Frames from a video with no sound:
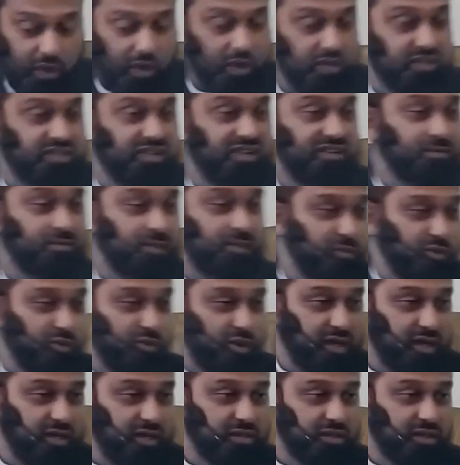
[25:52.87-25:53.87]
and we ourselves
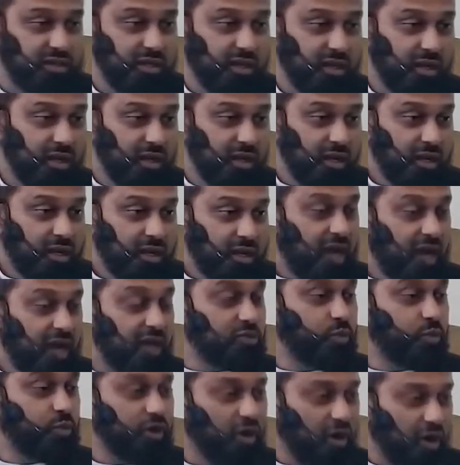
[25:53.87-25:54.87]
memorize,
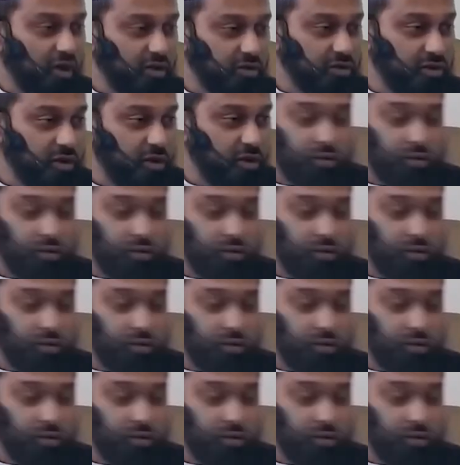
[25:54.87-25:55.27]
as we all